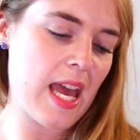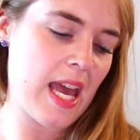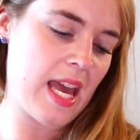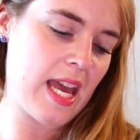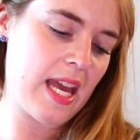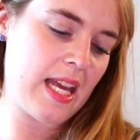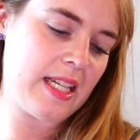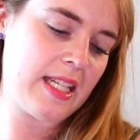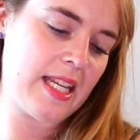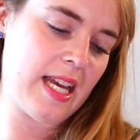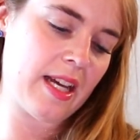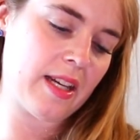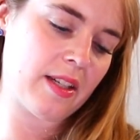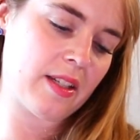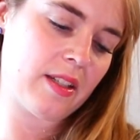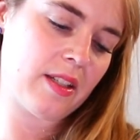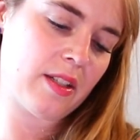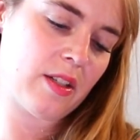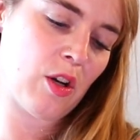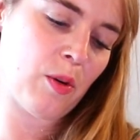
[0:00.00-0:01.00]
And yeah,
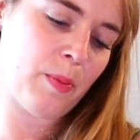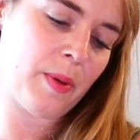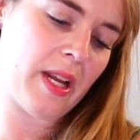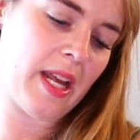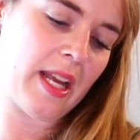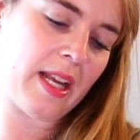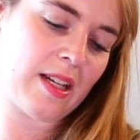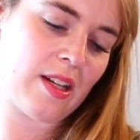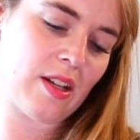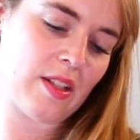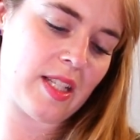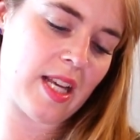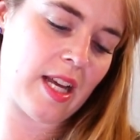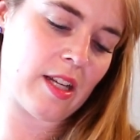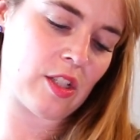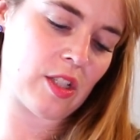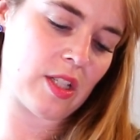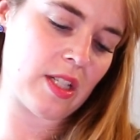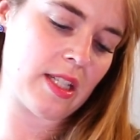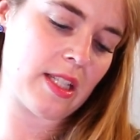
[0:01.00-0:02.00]
Copenhagen, Los
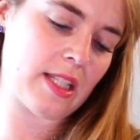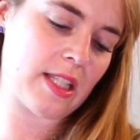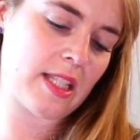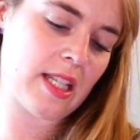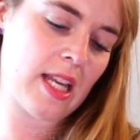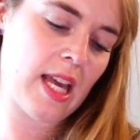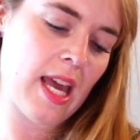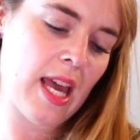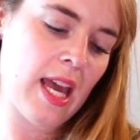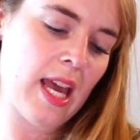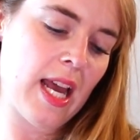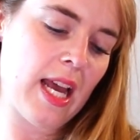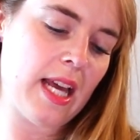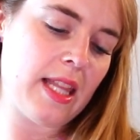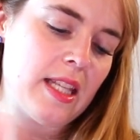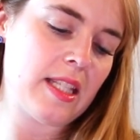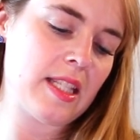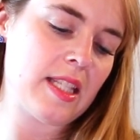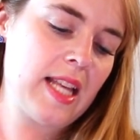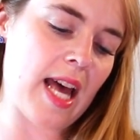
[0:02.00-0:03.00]
Angeles.
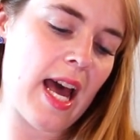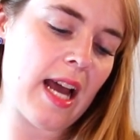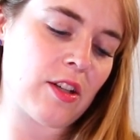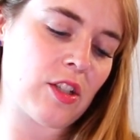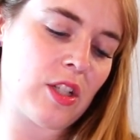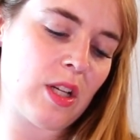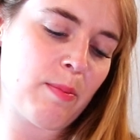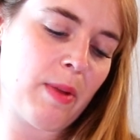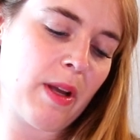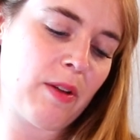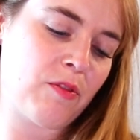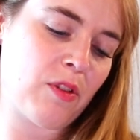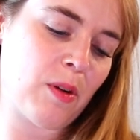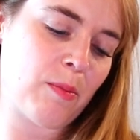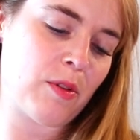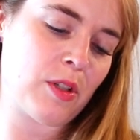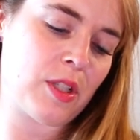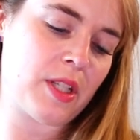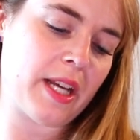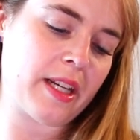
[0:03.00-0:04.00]
And this is actually made
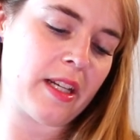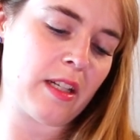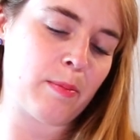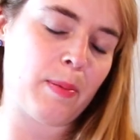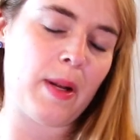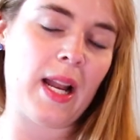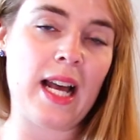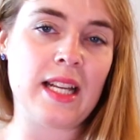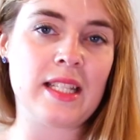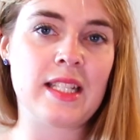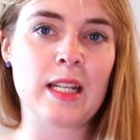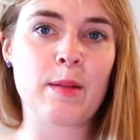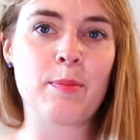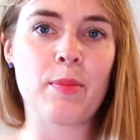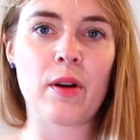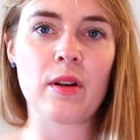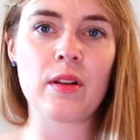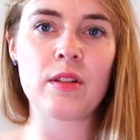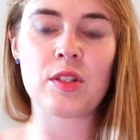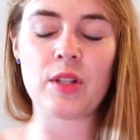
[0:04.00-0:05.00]
from recycled plastic
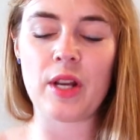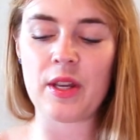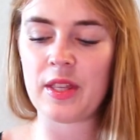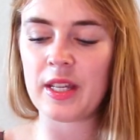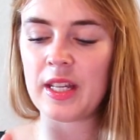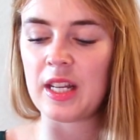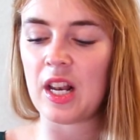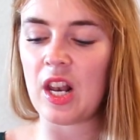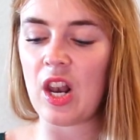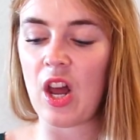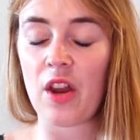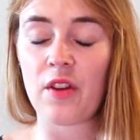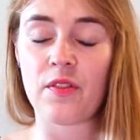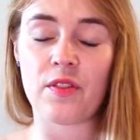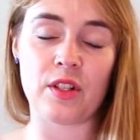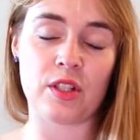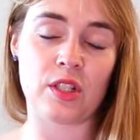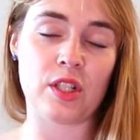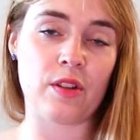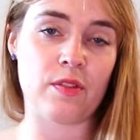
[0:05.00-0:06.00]
bottles, so I think a lot of
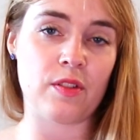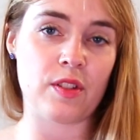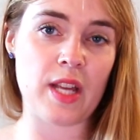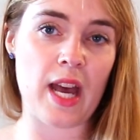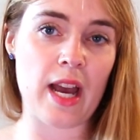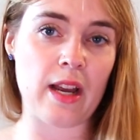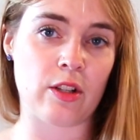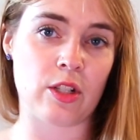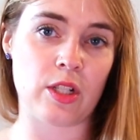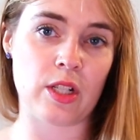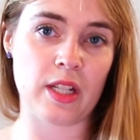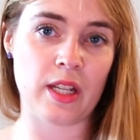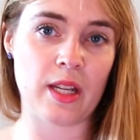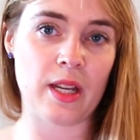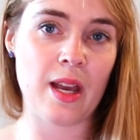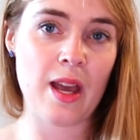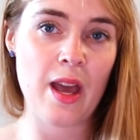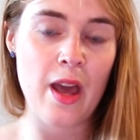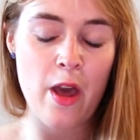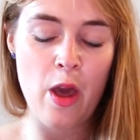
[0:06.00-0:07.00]
their stuff is
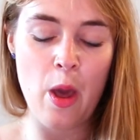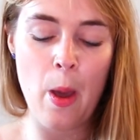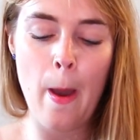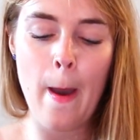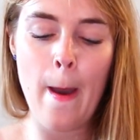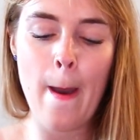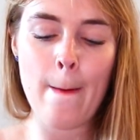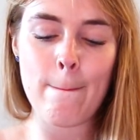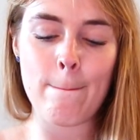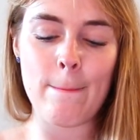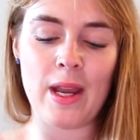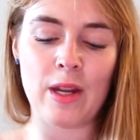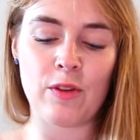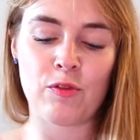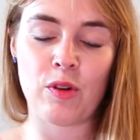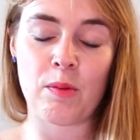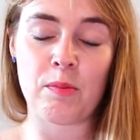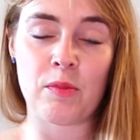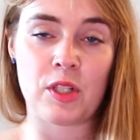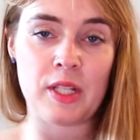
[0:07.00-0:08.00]
actually made from